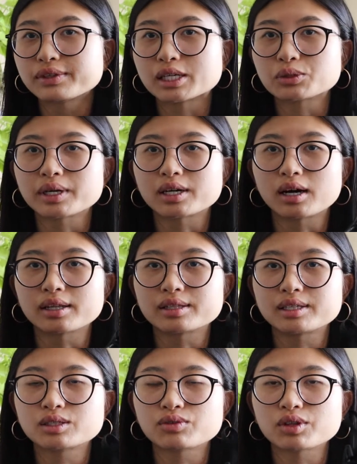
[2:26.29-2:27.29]
That's why I got
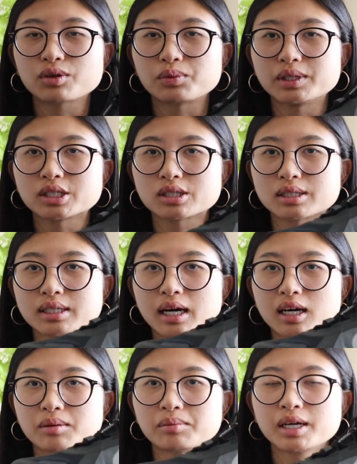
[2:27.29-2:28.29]
these for the winter
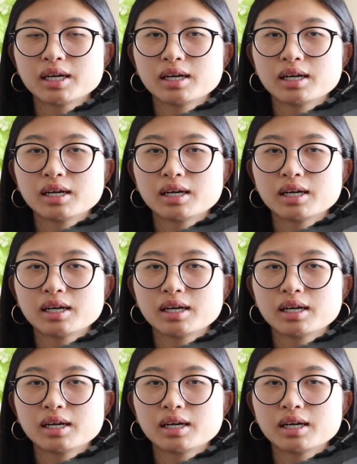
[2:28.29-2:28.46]
time,